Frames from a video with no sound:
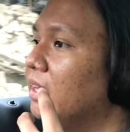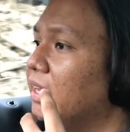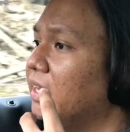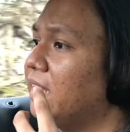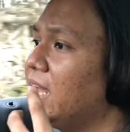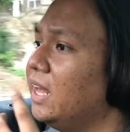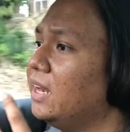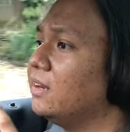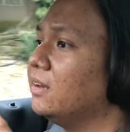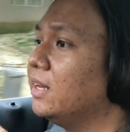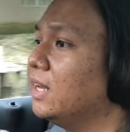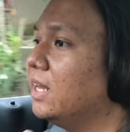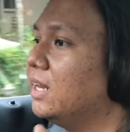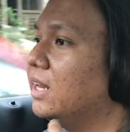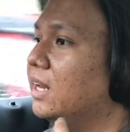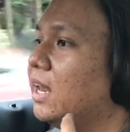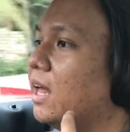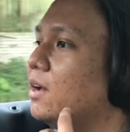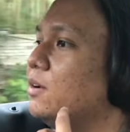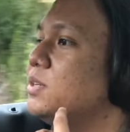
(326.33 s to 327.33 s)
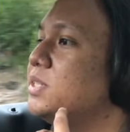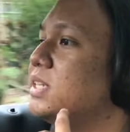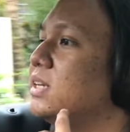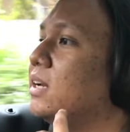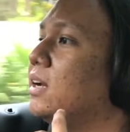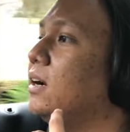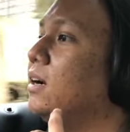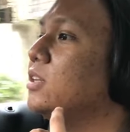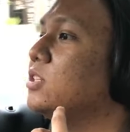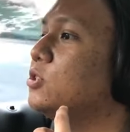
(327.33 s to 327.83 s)
again, it allows the
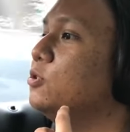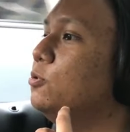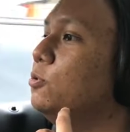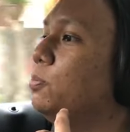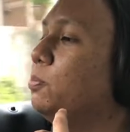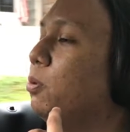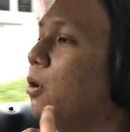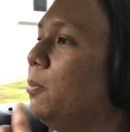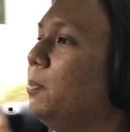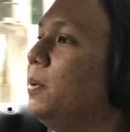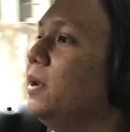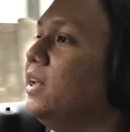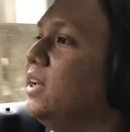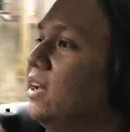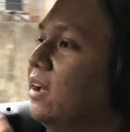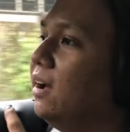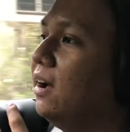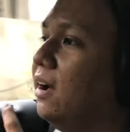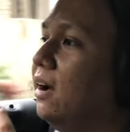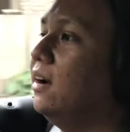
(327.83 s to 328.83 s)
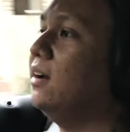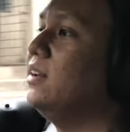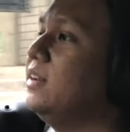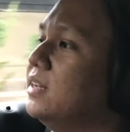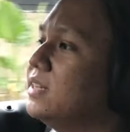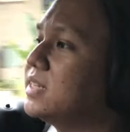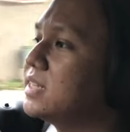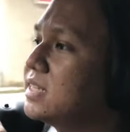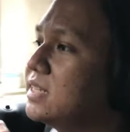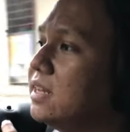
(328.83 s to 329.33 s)
car to properly
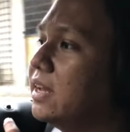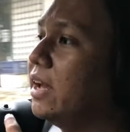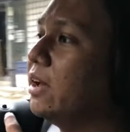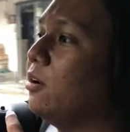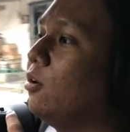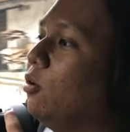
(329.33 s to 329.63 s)
harness